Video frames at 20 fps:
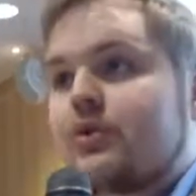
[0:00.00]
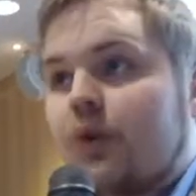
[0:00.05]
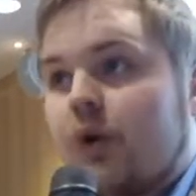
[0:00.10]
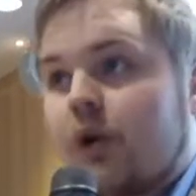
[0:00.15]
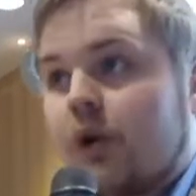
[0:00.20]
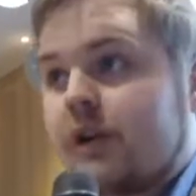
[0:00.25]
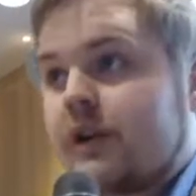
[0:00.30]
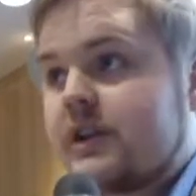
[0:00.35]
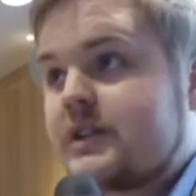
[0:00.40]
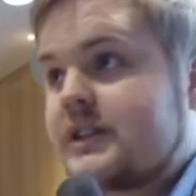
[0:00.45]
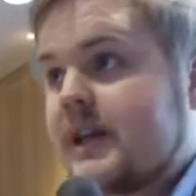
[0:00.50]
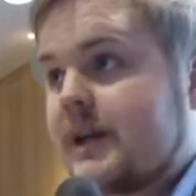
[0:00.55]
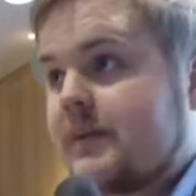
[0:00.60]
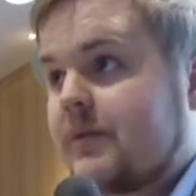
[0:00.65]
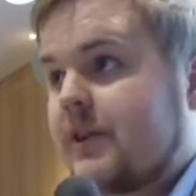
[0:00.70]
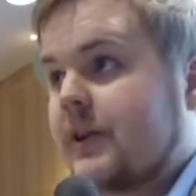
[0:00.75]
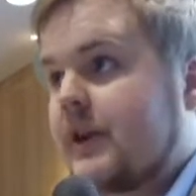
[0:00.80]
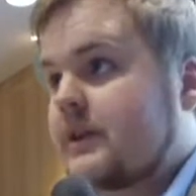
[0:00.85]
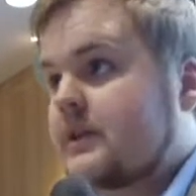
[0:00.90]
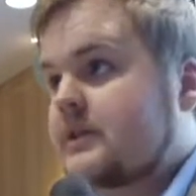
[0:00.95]
all the same
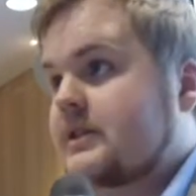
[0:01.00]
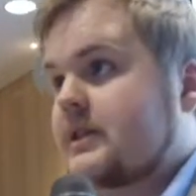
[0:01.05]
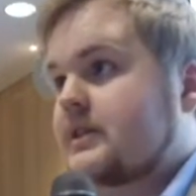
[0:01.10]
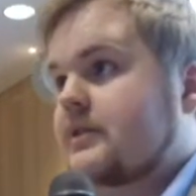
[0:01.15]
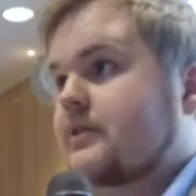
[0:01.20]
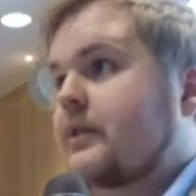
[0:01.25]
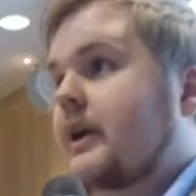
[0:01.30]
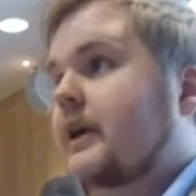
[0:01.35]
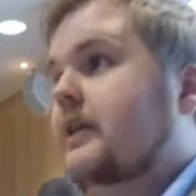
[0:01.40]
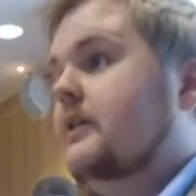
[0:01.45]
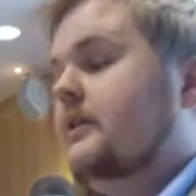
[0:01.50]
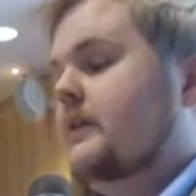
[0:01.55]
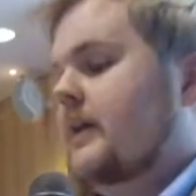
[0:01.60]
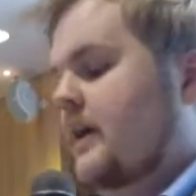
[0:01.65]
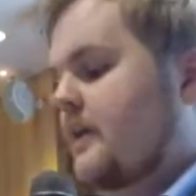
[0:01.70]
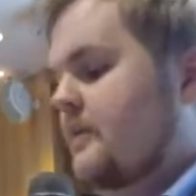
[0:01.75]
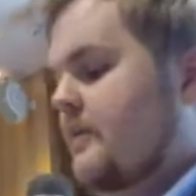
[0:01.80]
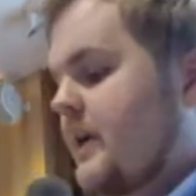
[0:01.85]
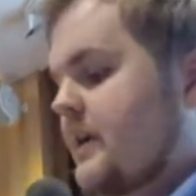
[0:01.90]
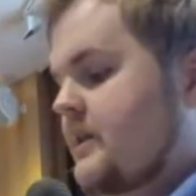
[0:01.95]
things as a regular
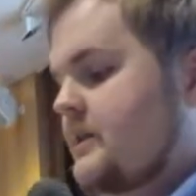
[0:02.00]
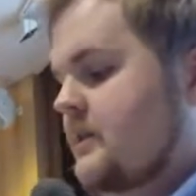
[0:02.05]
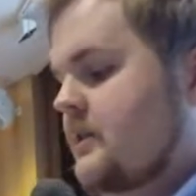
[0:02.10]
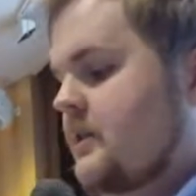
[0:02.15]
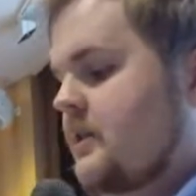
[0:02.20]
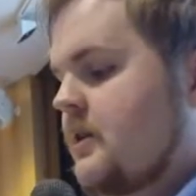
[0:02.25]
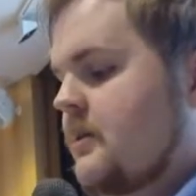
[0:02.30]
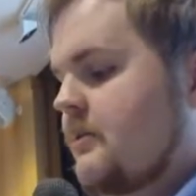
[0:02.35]
database,